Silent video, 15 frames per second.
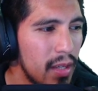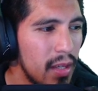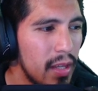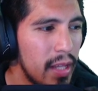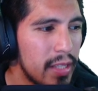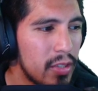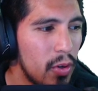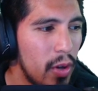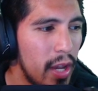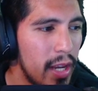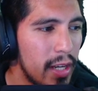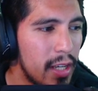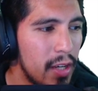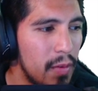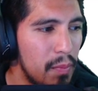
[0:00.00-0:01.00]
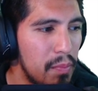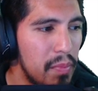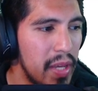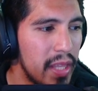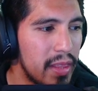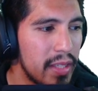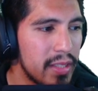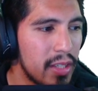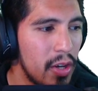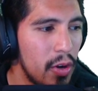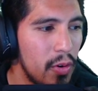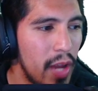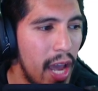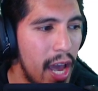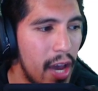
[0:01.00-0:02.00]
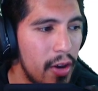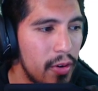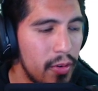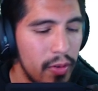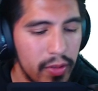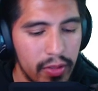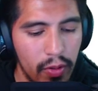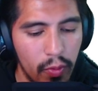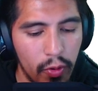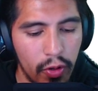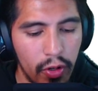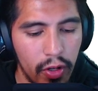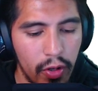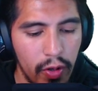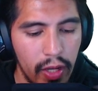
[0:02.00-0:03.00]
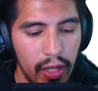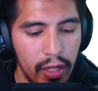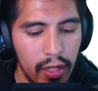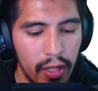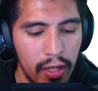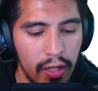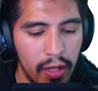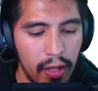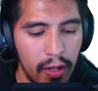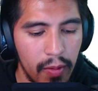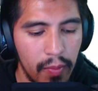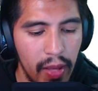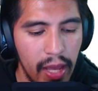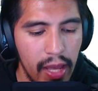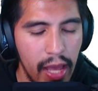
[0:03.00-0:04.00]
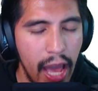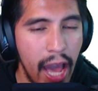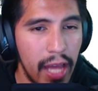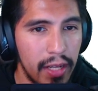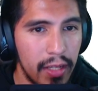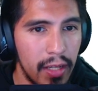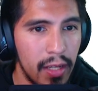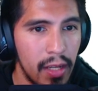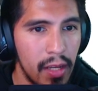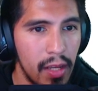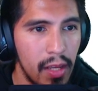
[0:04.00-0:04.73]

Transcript: Let's go ahead and commit this code out. So we're going to go ahead and adding